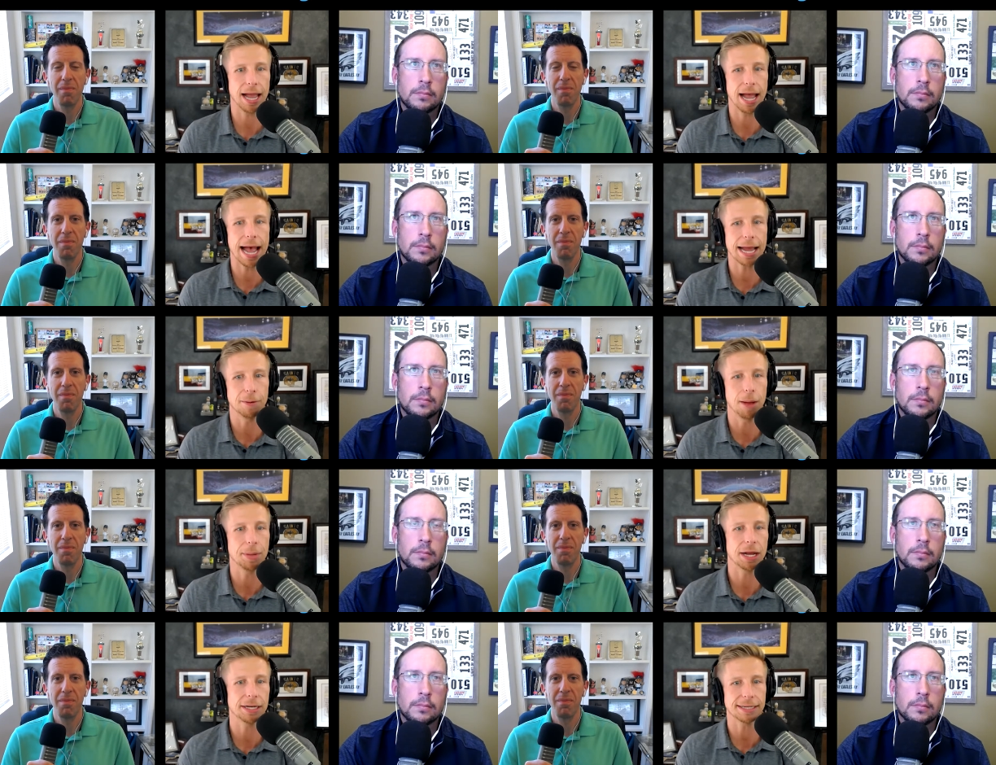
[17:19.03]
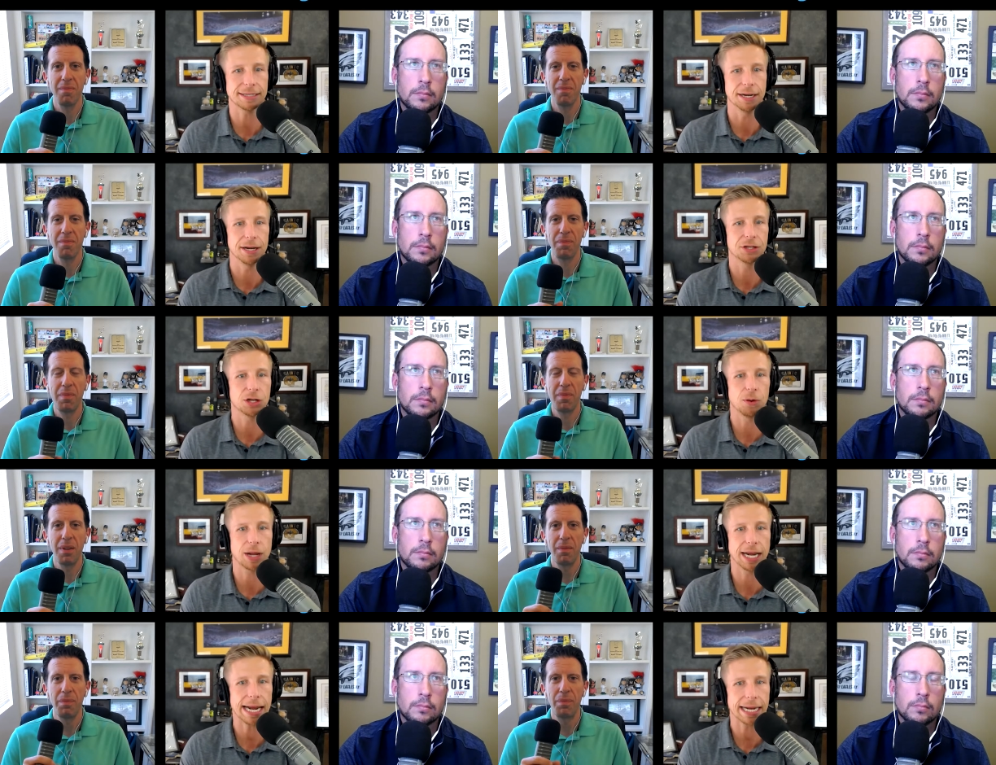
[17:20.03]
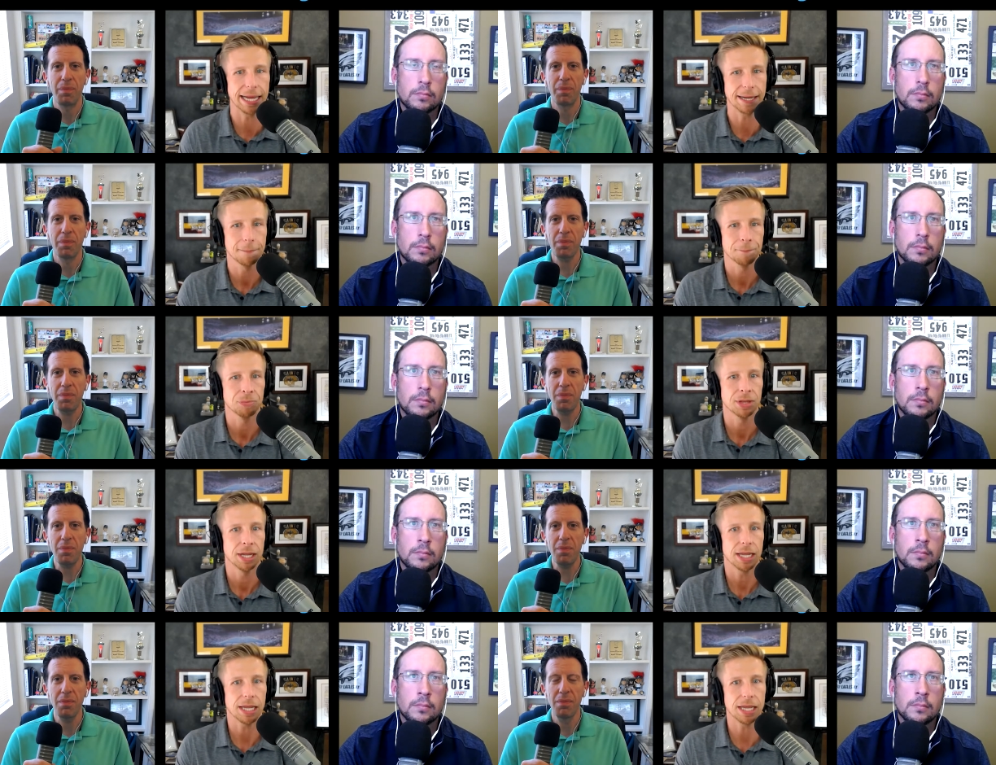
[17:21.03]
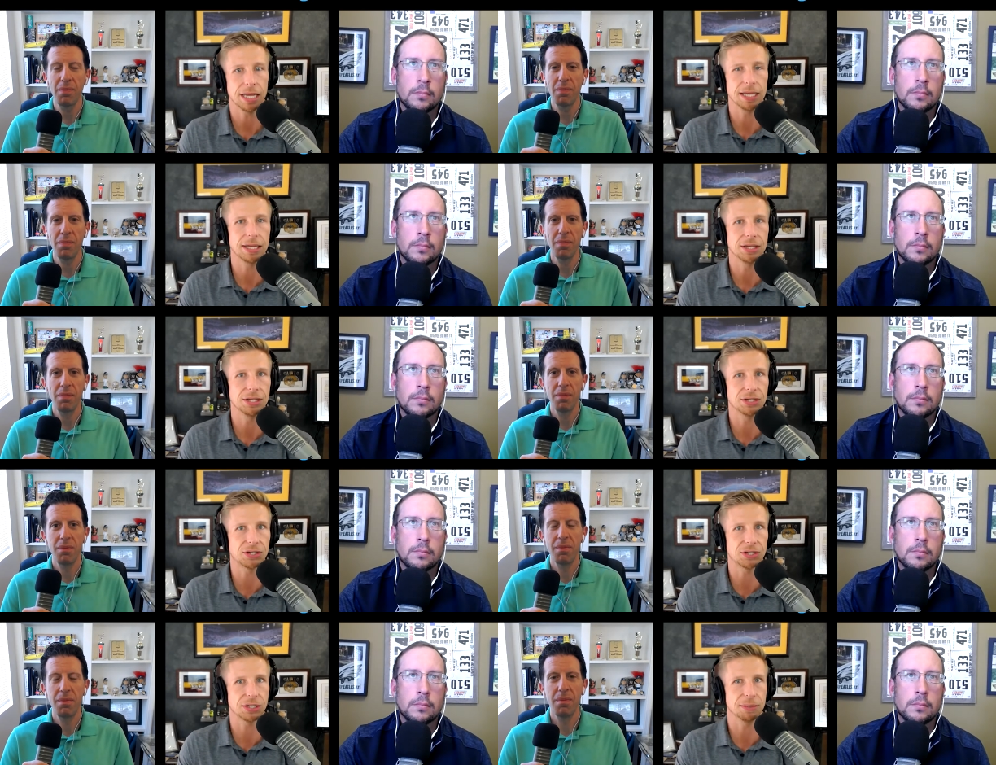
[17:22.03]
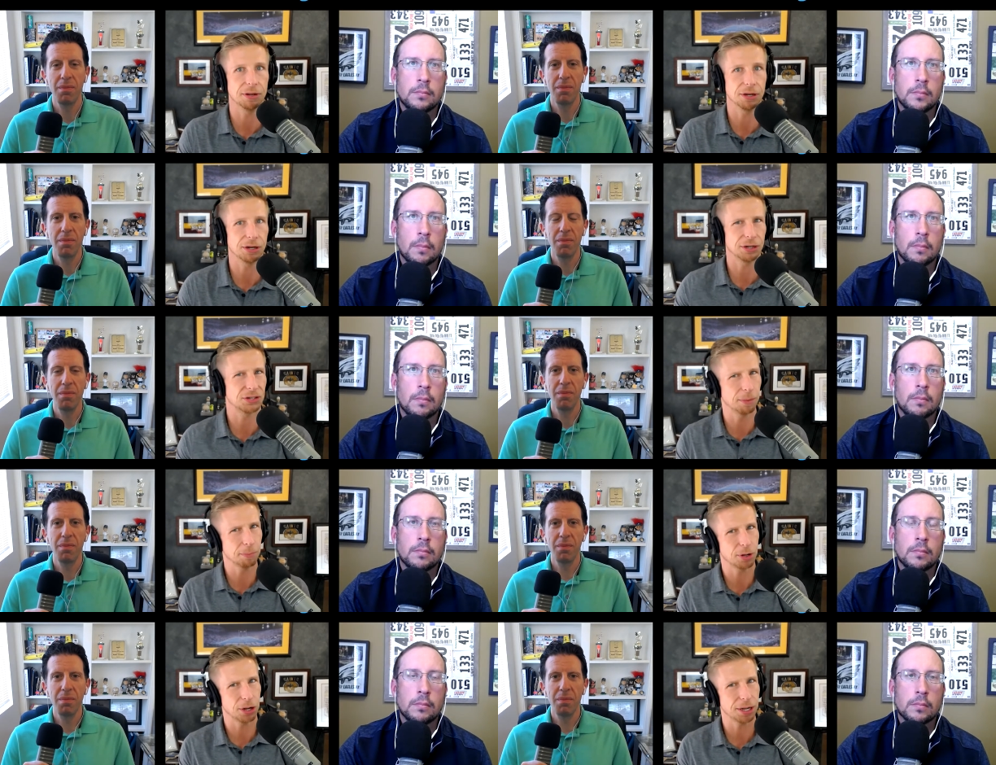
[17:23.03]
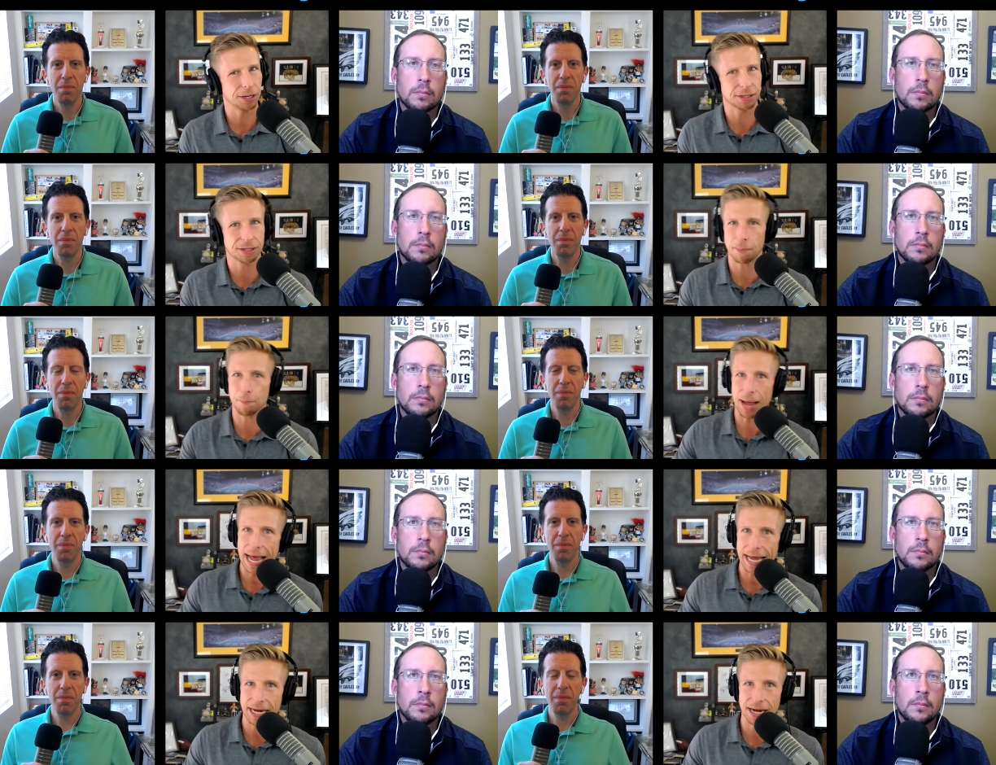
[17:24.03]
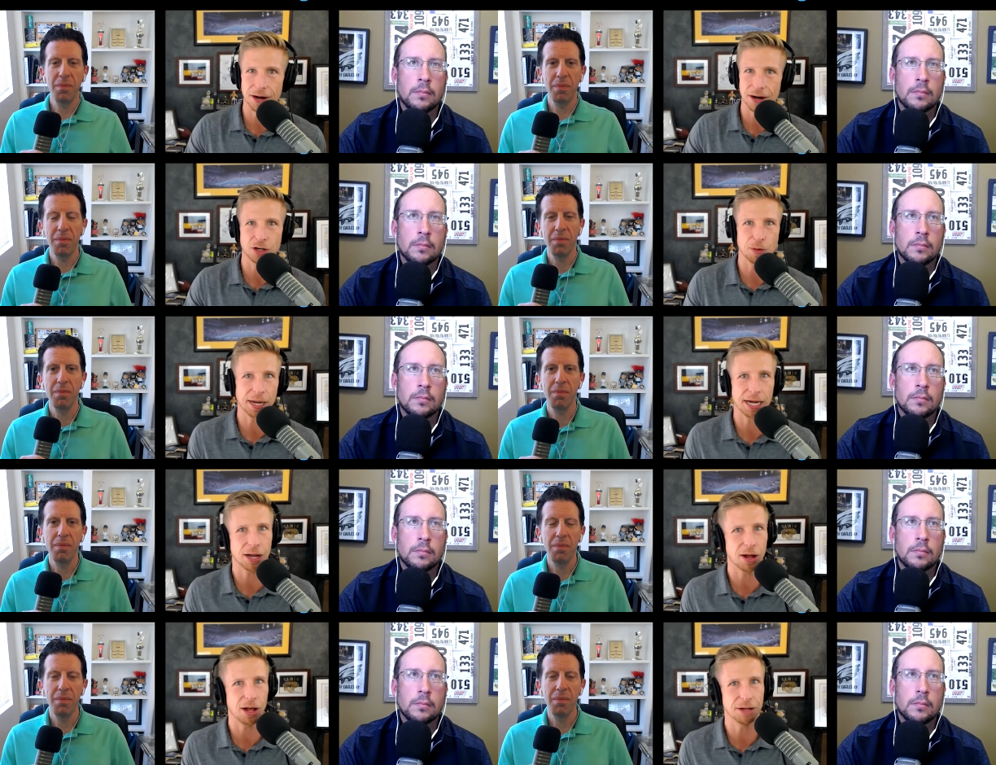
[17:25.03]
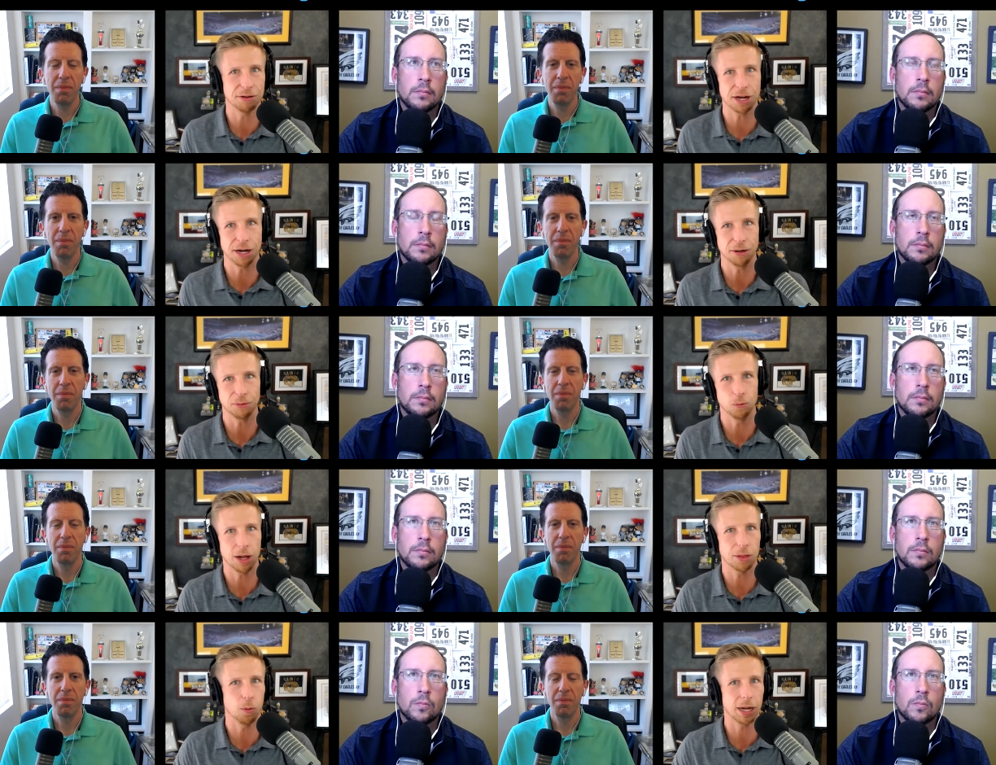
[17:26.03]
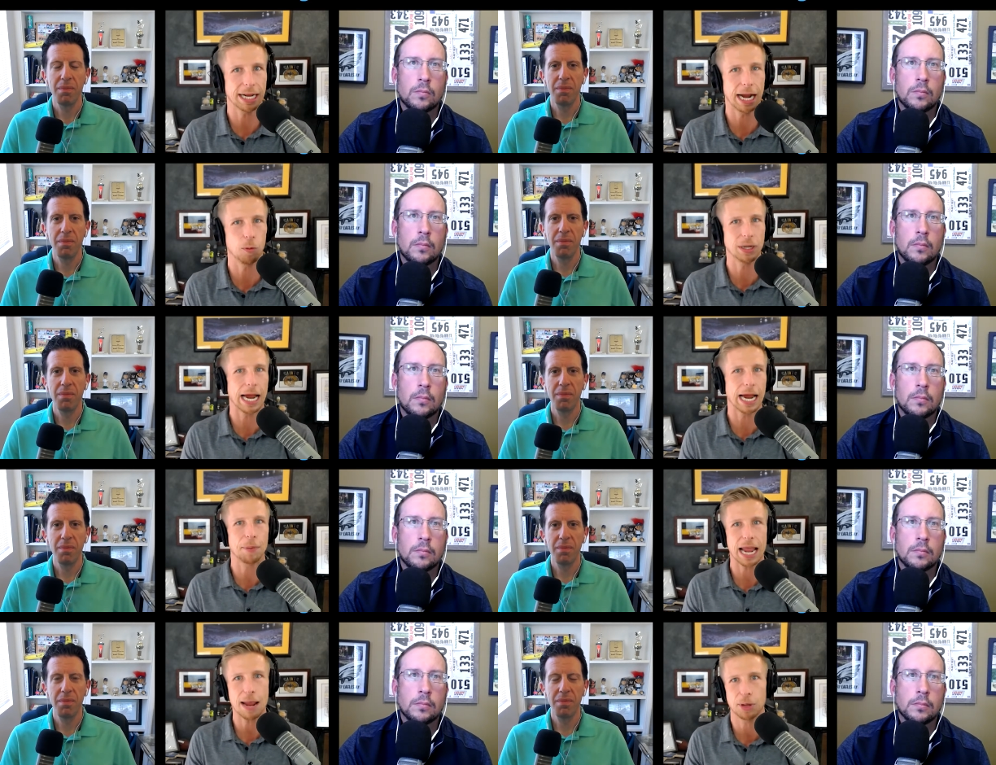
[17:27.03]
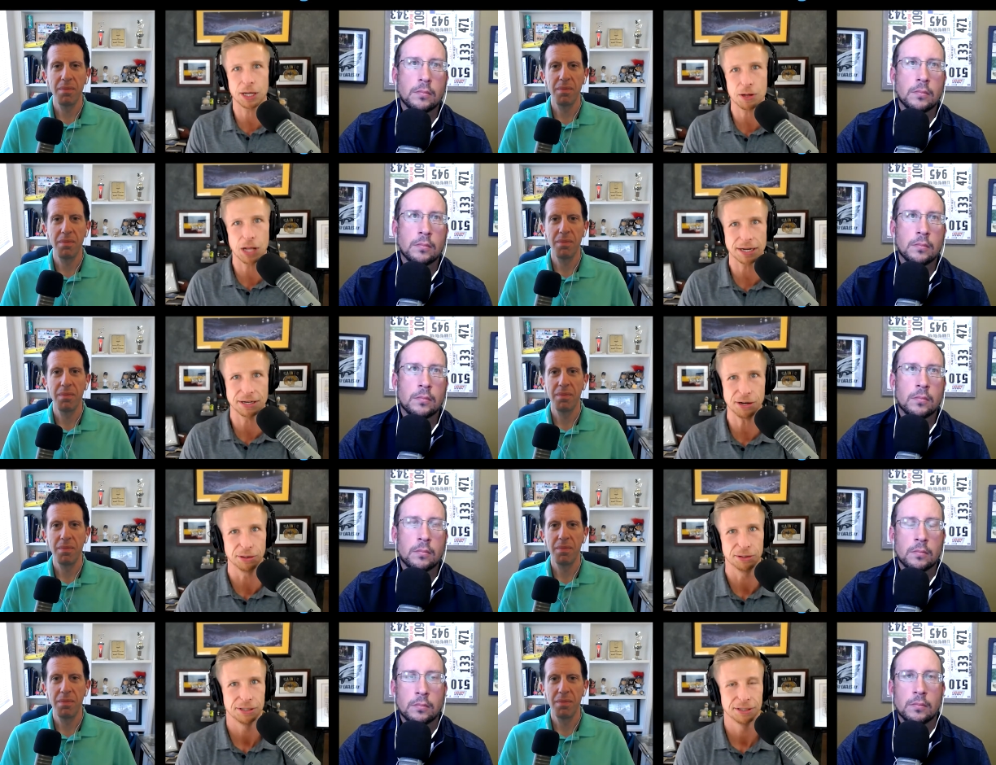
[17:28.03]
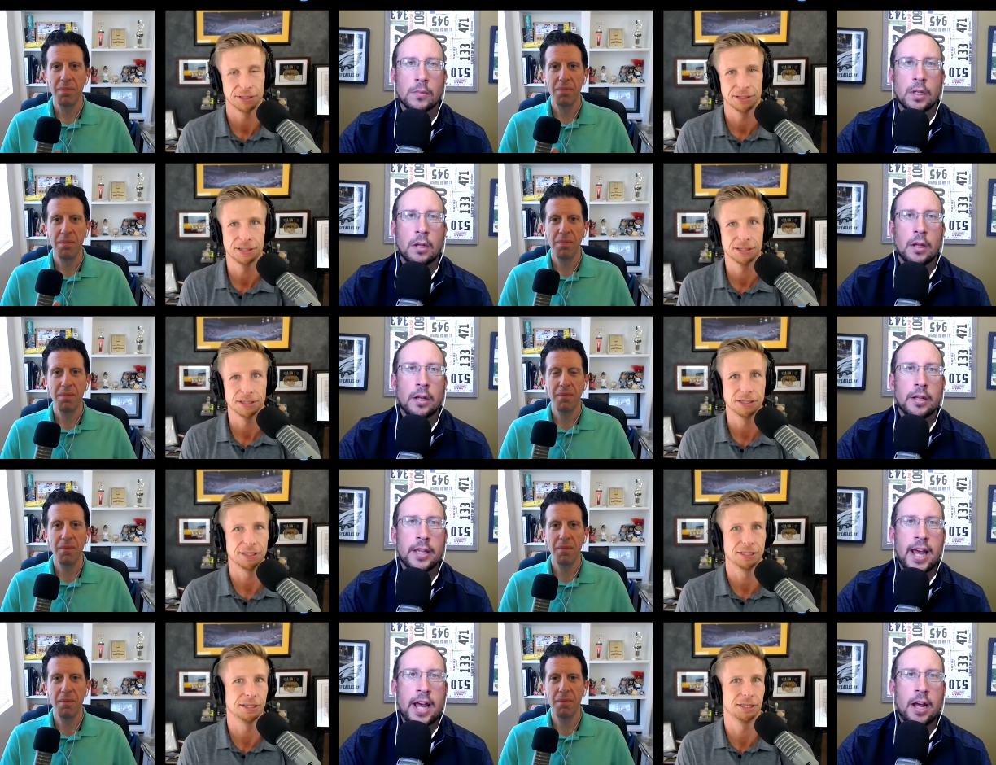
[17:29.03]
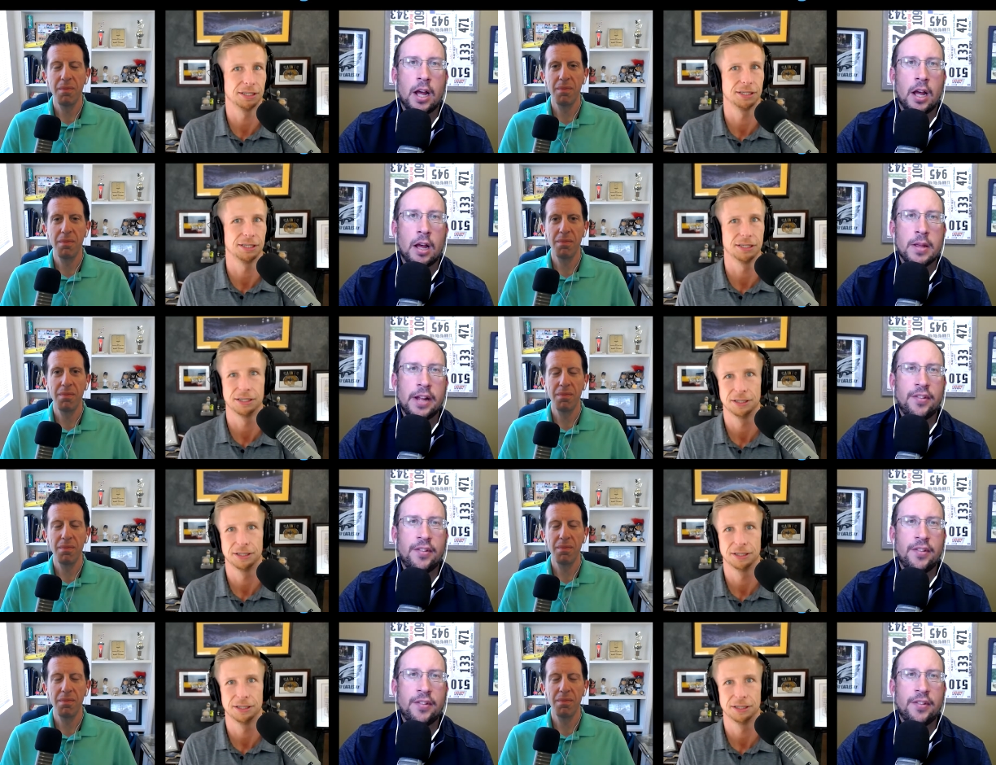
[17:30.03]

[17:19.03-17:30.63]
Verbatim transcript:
Speaker 1: Adam, I mean uh, Dustin. So Connecticut is some good, some bad here, depending on you know what what what type of gambling you like to do.
Speaker 2: Yeah, uh, I mean, I'd